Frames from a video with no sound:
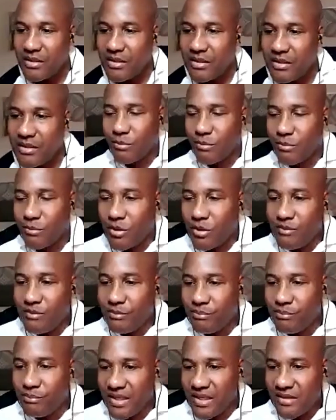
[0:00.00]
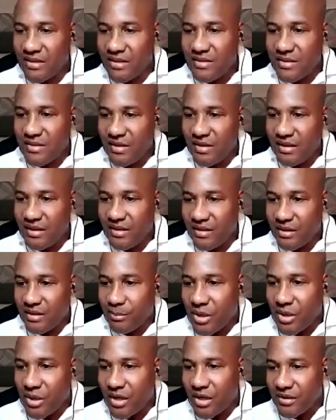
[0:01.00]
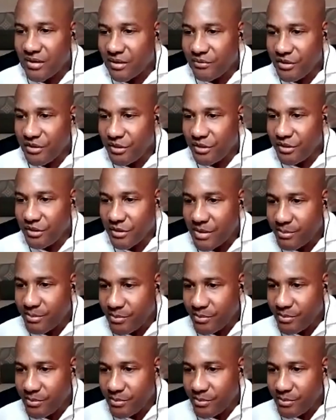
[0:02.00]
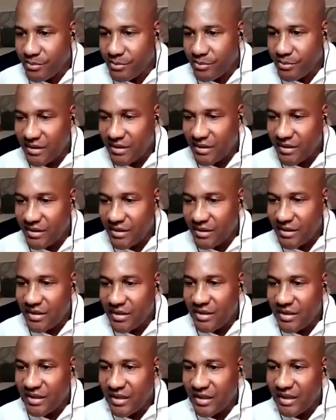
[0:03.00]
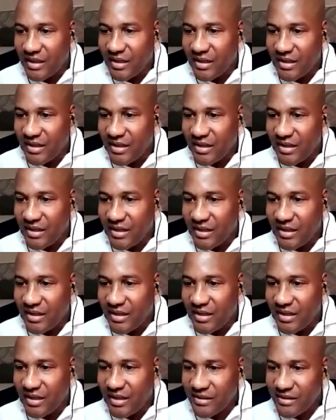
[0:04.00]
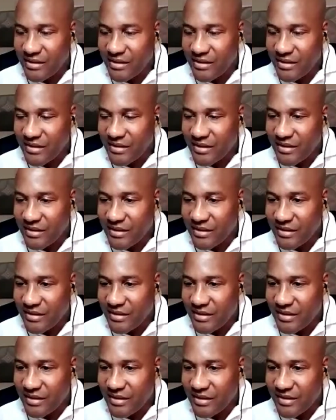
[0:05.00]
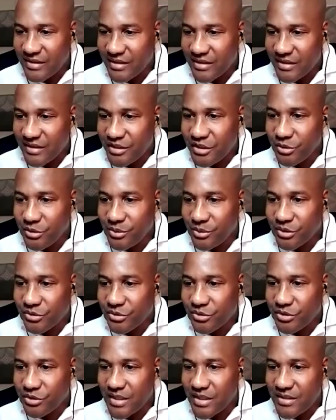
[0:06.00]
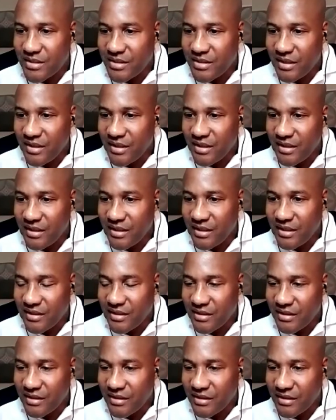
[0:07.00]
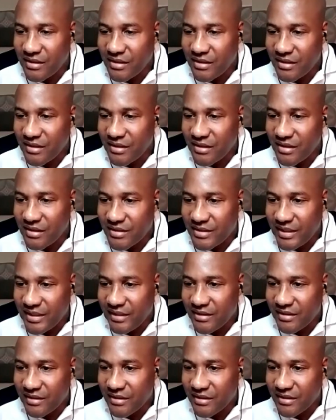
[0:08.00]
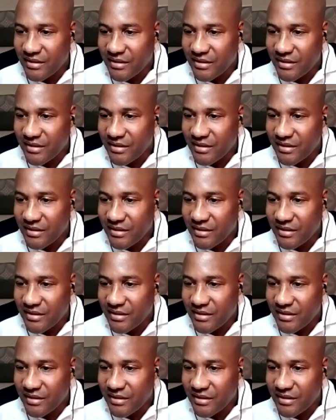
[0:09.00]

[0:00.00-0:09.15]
Someone based in a part of Europe, and there's an issue with a trust in a state